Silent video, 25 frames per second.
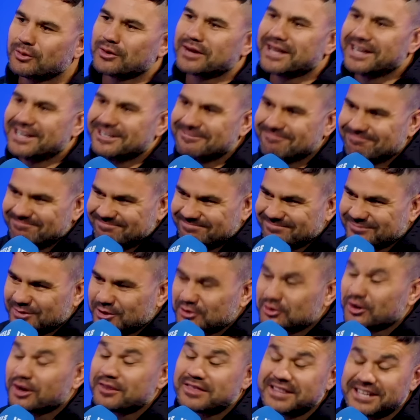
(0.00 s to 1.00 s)
Kent
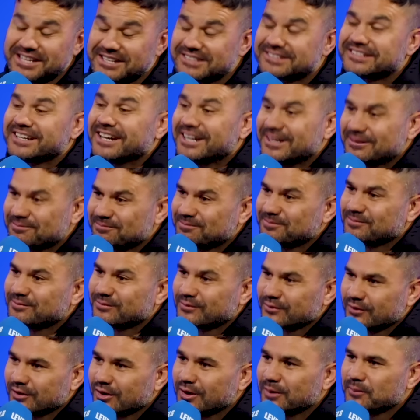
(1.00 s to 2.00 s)
because I think he's done,
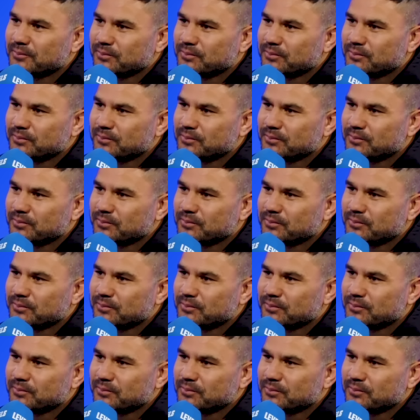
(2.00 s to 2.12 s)
right?